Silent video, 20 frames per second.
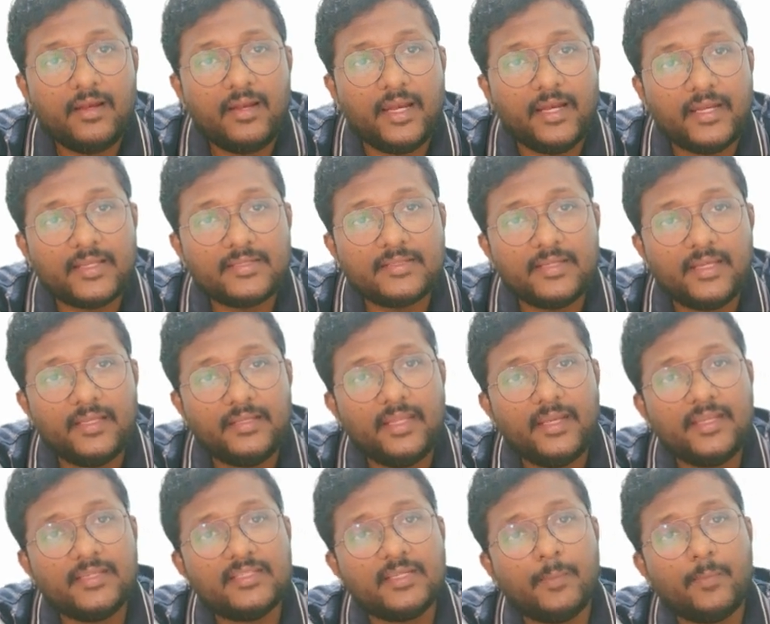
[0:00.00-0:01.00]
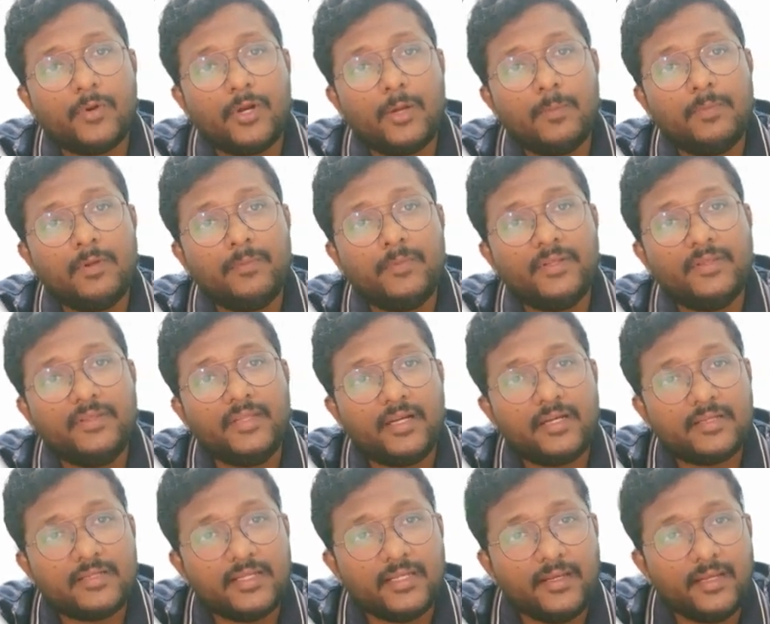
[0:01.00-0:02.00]
Let us say there is some problem with
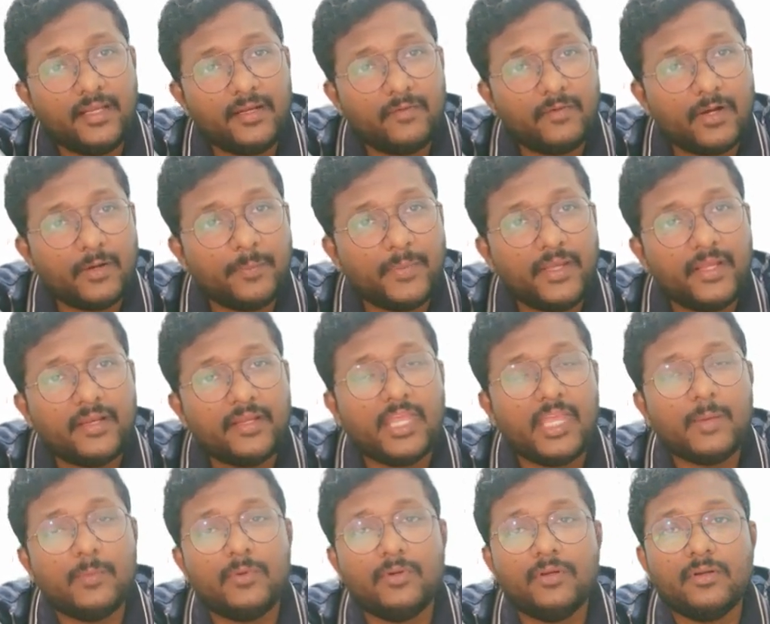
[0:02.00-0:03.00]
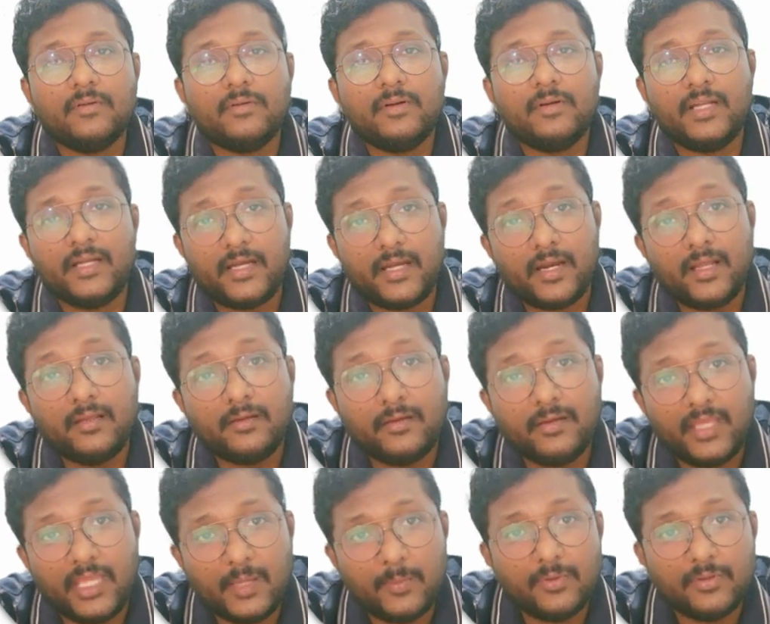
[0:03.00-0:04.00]
that single one pair cable, the trunk
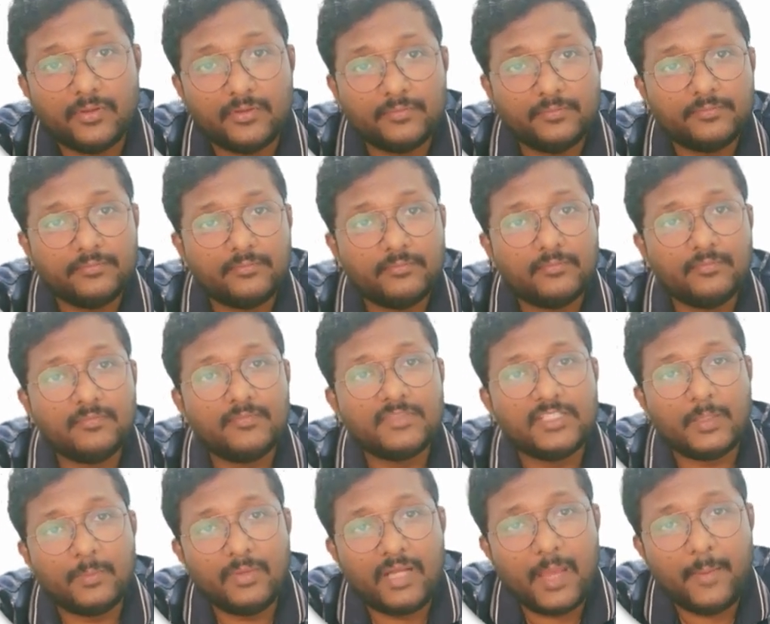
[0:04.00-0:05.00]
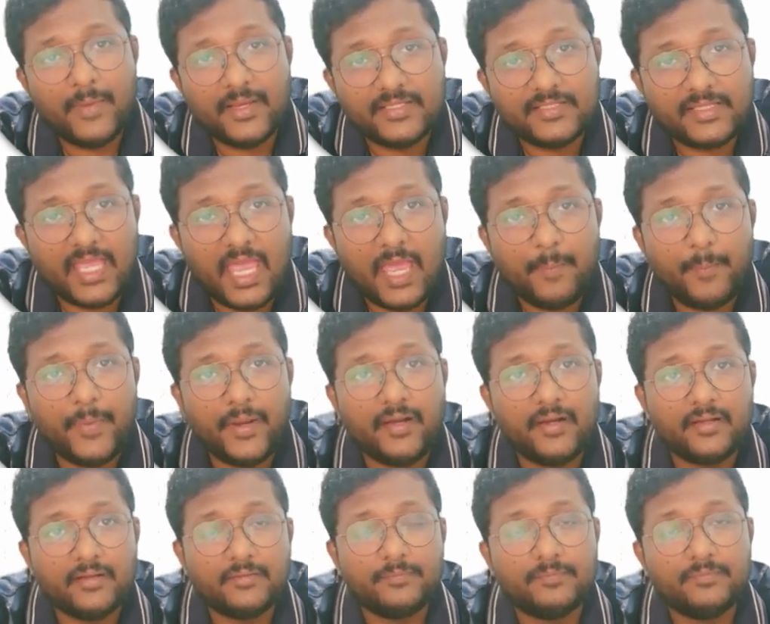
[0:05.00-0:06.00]
cable, some damage
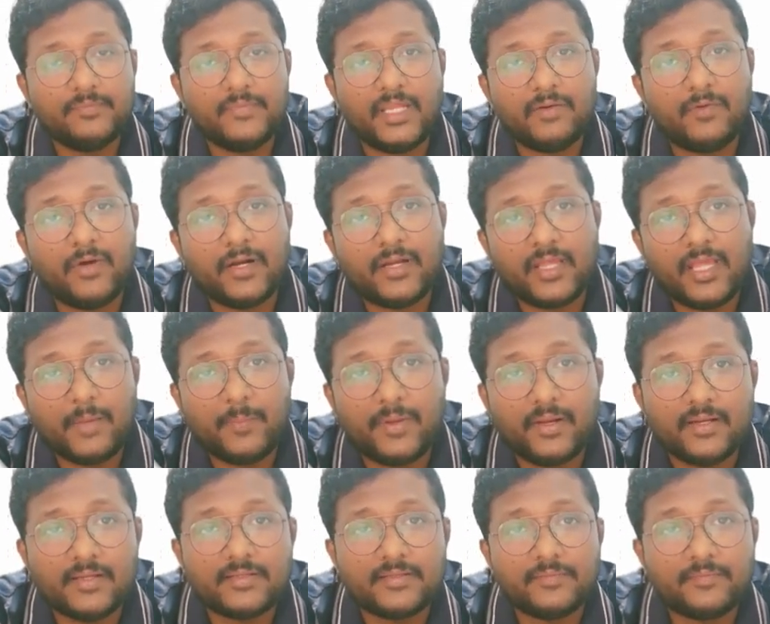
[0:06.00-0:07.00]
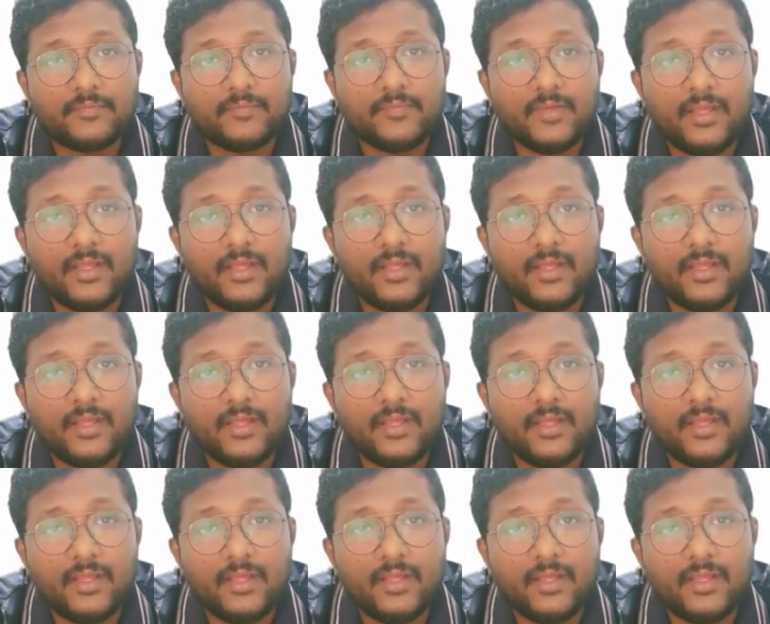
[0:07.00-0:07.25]
happened. Then what happens?